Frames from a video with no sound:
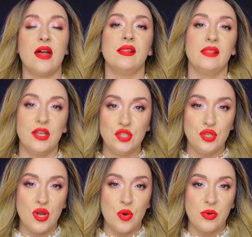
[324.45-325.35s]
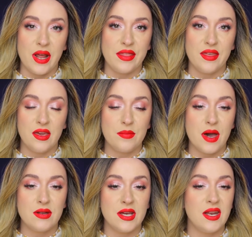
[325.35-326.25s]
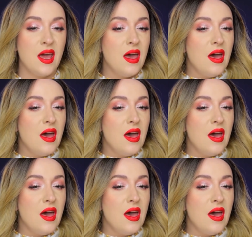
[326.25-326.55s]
I'll let you know what I think about it.